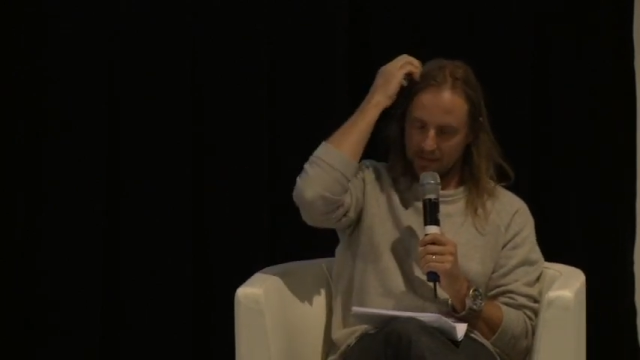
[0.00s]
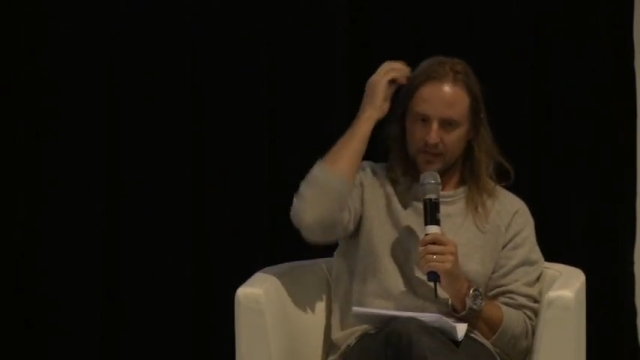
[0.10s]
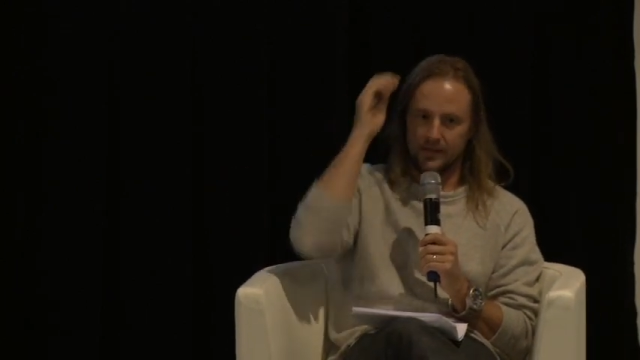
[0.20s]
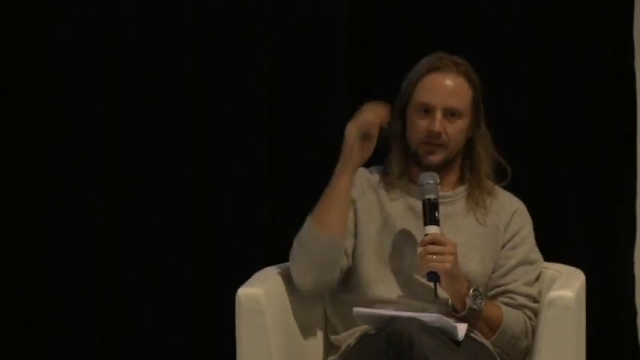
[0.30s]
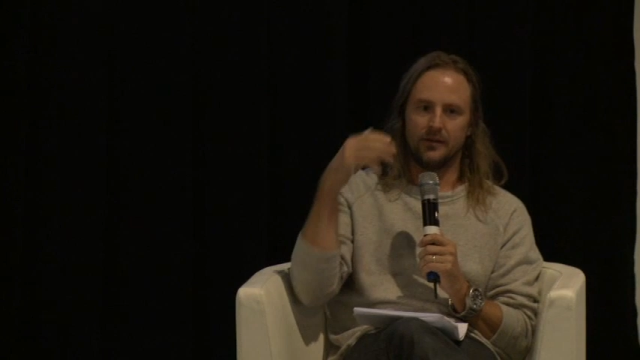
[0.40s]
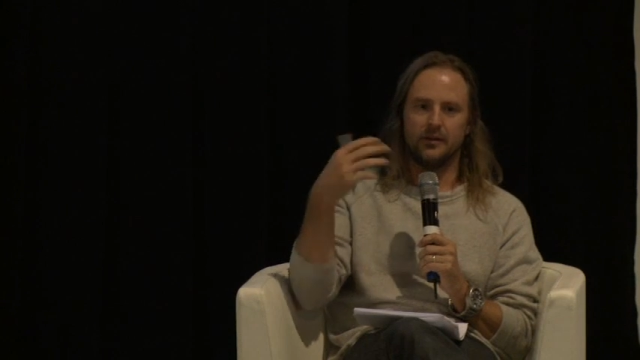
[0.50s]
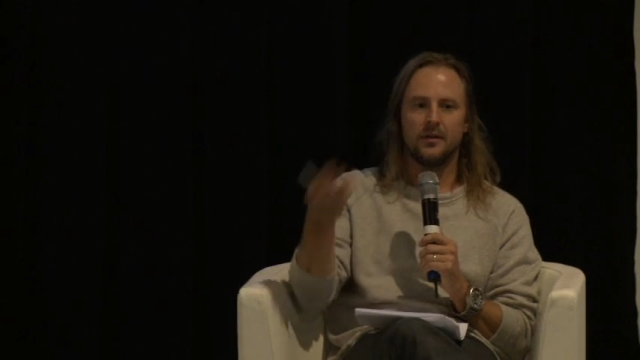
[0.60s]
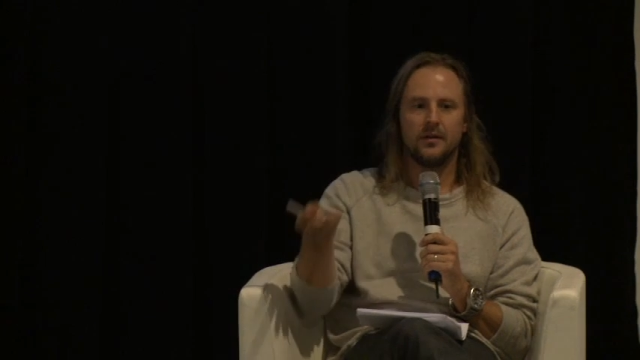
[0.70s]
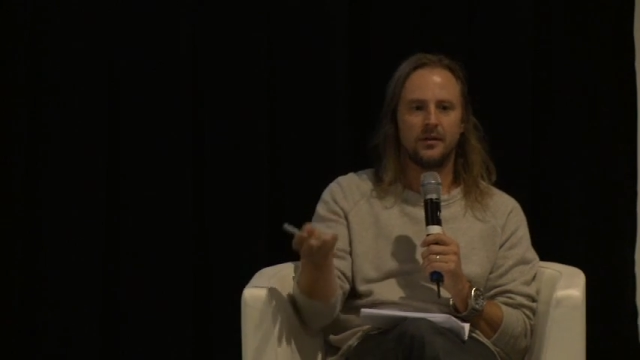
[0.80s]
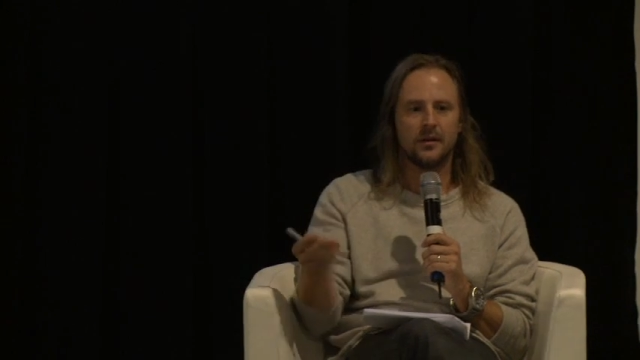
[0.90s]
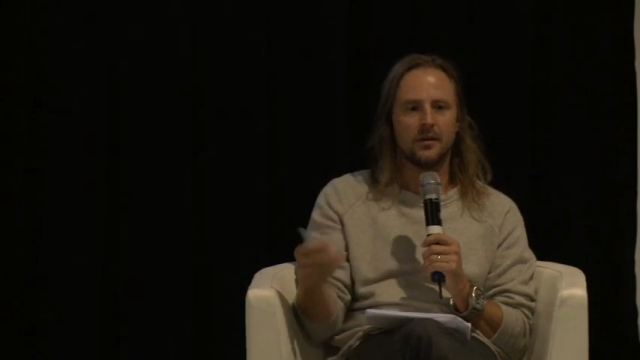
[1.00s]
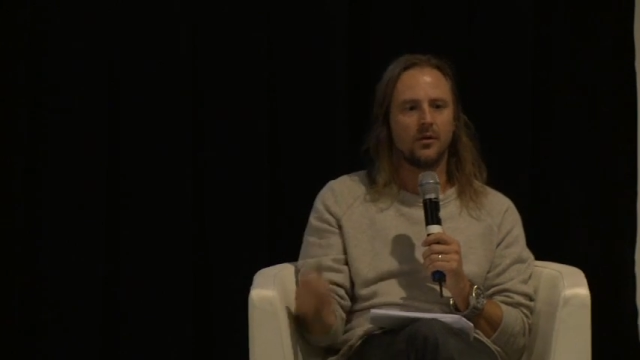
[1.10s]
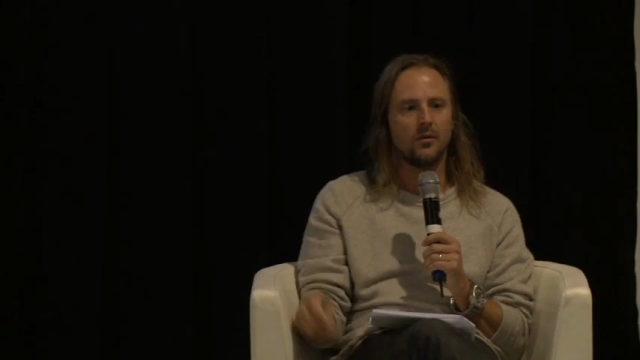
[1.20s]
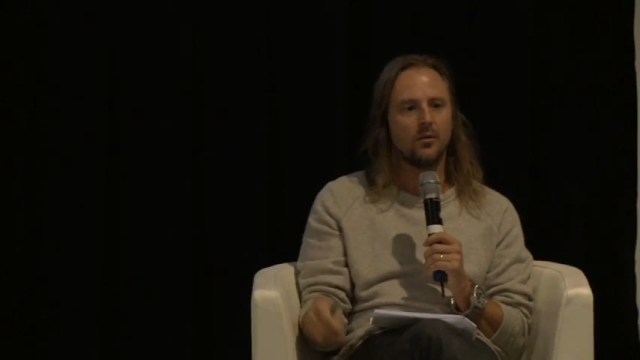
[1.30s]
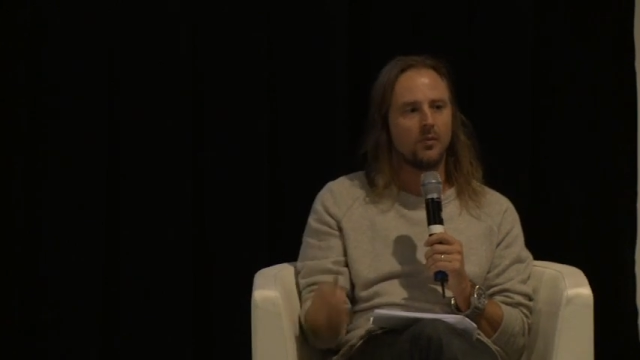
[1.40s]
And then, you
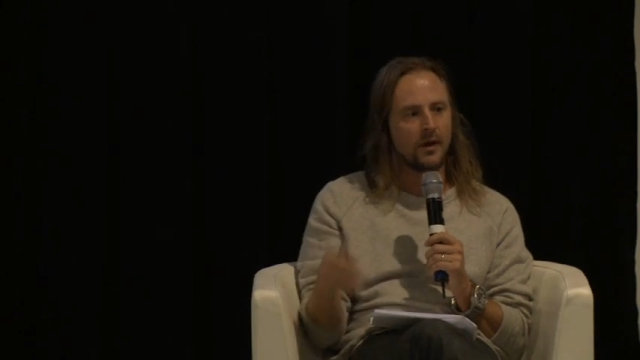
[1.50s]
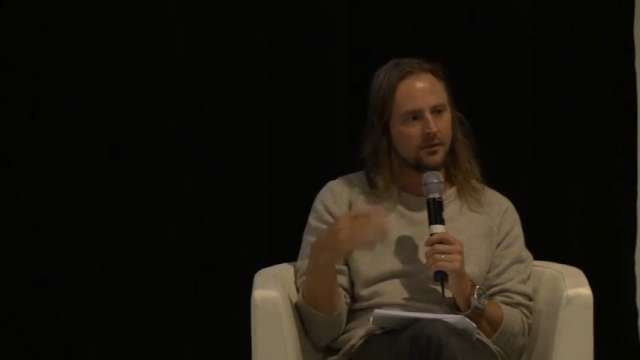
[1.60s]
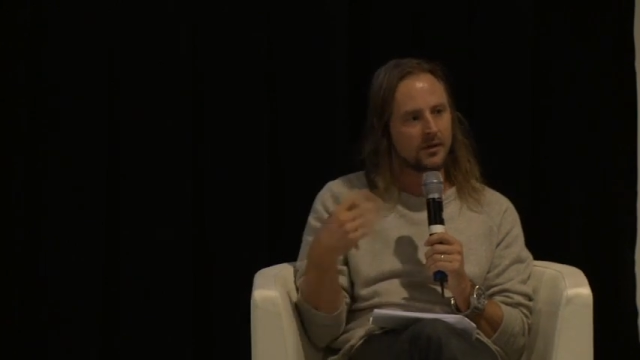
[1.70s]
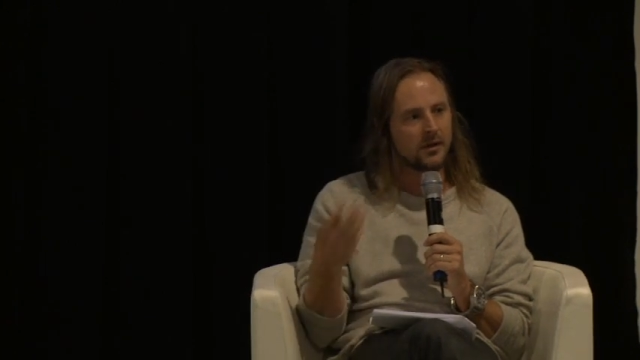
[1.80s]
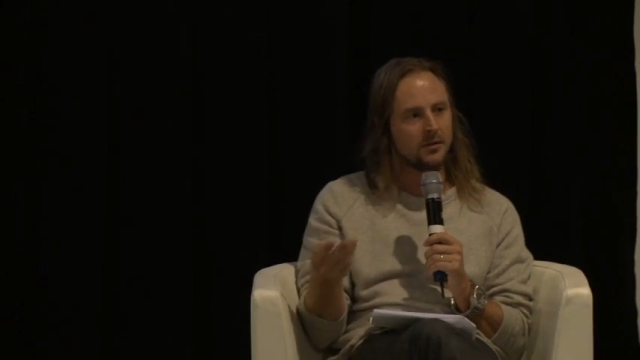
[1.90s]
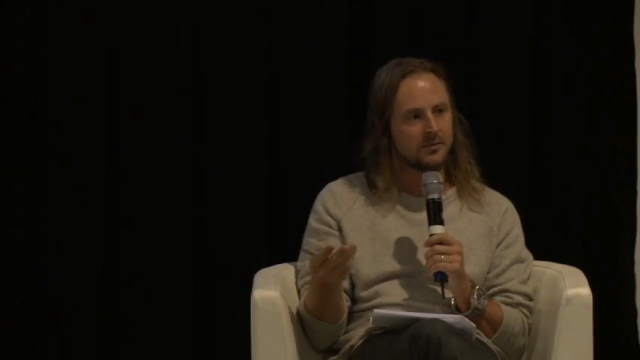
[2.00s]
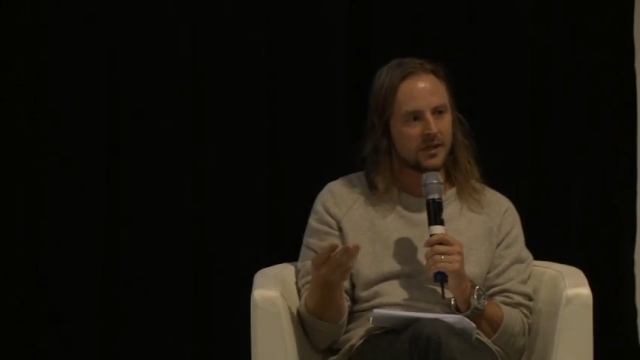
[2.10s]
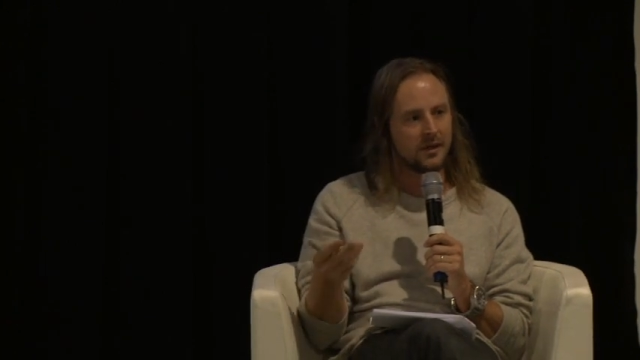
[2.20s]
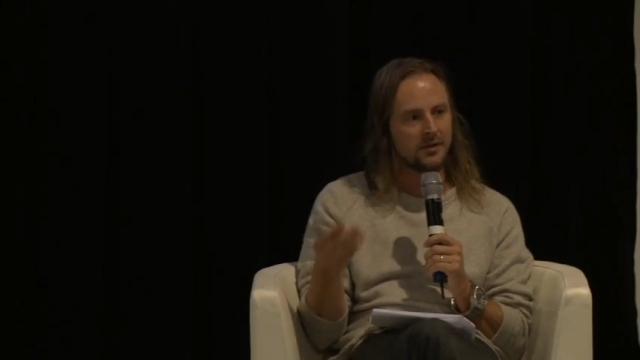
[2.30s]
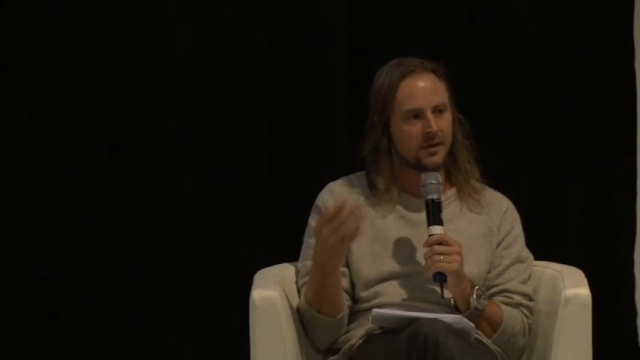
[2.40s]
know, when it would come time